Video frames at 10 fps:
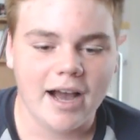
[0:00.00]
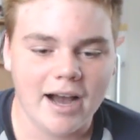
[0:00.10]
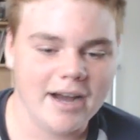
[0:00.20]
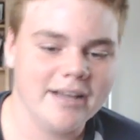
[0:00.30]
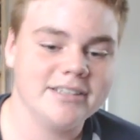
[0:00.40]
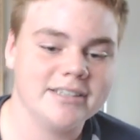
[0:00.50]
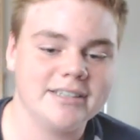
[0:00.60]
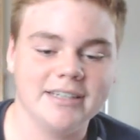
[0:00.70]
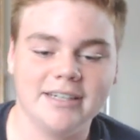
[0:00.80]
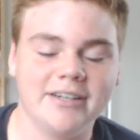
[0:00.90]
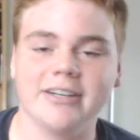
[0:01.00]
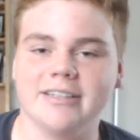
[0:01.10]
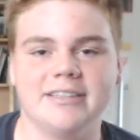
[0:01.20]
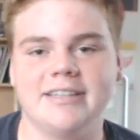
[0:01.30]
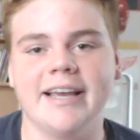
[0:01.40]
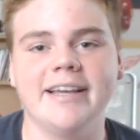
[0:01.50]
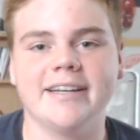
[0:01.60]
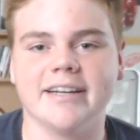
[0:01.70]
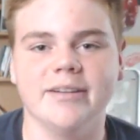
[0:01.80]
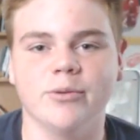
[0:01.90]
I just couldn't take it
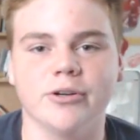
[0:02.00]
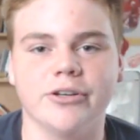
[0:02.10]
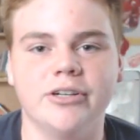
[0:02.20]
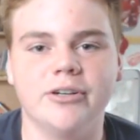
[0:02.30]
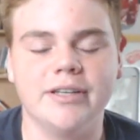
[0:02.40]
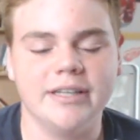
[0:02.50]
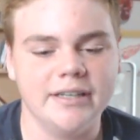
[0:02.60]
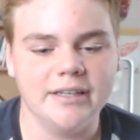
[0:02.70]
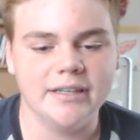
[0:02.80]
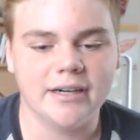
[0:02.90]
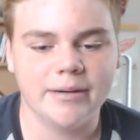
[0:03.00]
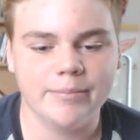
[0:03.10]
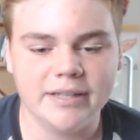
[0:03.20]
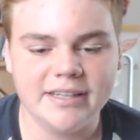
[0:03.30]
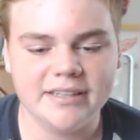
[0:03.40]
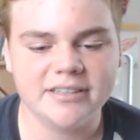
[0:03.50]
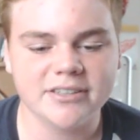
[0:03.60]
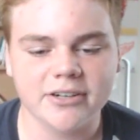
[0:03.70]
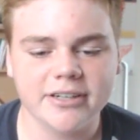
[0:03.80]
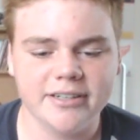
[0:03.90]
anymore, you know. He
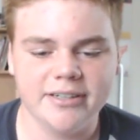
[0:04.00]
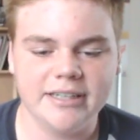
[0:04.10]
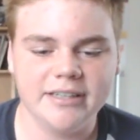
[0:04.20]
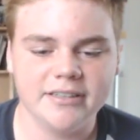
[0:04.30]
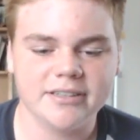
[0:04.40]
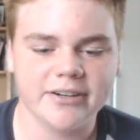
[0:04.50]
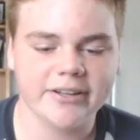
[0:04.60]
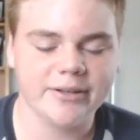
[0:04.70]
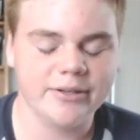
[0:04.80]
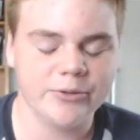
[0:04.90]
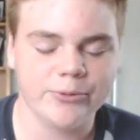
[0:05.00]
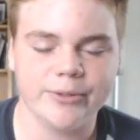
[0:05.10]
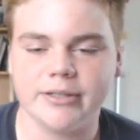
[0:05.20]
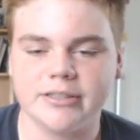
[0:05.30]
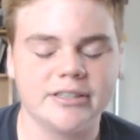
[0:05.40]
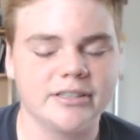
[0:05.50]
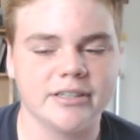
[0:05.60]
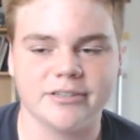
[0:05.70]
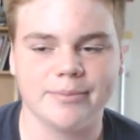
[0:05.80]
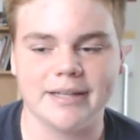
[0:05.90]
started doing
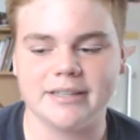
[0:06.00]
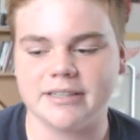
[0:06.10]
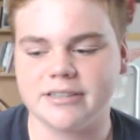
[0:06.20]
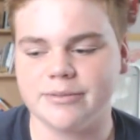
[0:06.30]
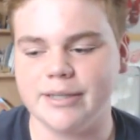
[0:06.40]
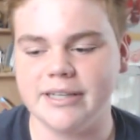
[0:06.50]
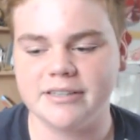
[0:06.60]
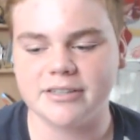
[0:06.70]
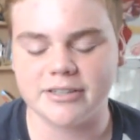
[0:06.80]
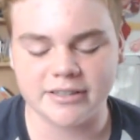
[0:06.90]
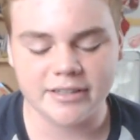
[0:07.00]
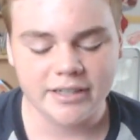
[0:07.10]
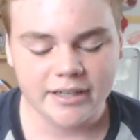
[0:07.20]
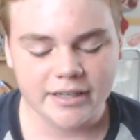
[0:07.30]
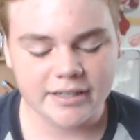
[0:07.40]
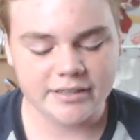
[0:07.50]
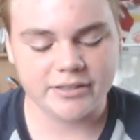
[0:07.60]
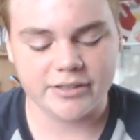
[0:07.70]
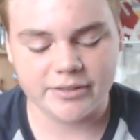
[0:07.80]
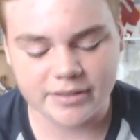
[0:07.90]
such bad things to me. He
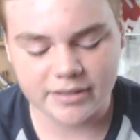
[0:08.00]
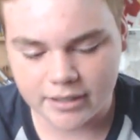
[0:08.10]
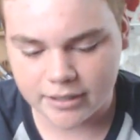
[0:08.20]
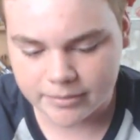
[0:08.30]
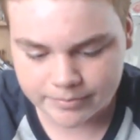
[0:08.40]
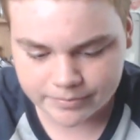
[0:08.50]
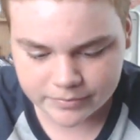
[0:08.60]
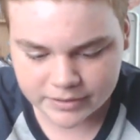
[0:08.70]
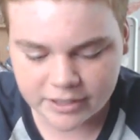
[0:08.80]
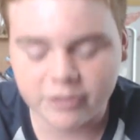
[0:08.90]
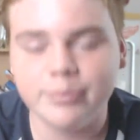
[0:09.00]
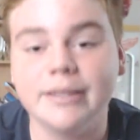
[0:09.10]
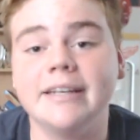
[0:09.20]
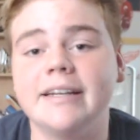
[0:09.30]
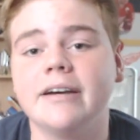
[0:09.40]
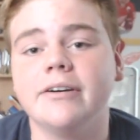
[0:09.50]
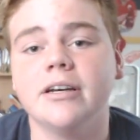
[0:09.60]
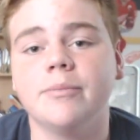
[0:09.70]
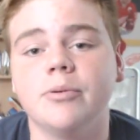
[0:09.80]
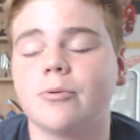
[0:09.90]
started telling me to daily
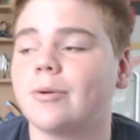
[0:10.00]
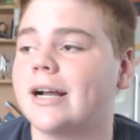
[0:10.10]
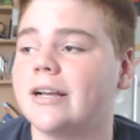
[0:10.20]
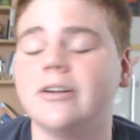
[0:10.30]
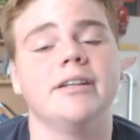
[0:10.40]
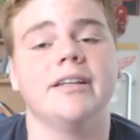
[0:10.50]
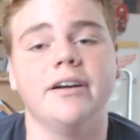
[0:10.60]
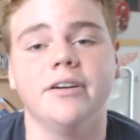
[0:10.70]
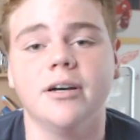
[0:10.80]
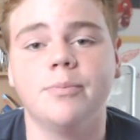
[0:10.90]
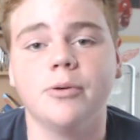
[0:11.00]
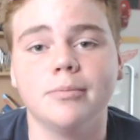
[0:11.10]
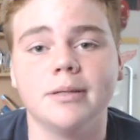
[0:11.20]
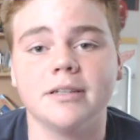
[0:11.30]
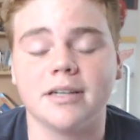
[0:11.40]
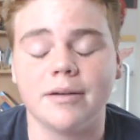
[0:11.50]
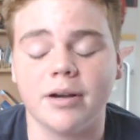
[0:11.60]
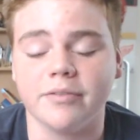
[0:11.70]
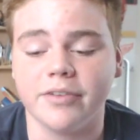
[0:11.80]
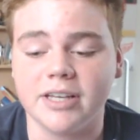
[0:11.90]
upload when I couldn't daily upload because I'm
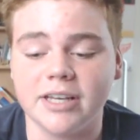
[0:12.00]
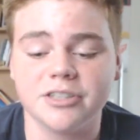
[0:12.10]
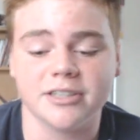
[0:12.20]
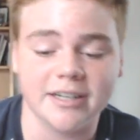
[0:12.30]
on vacation.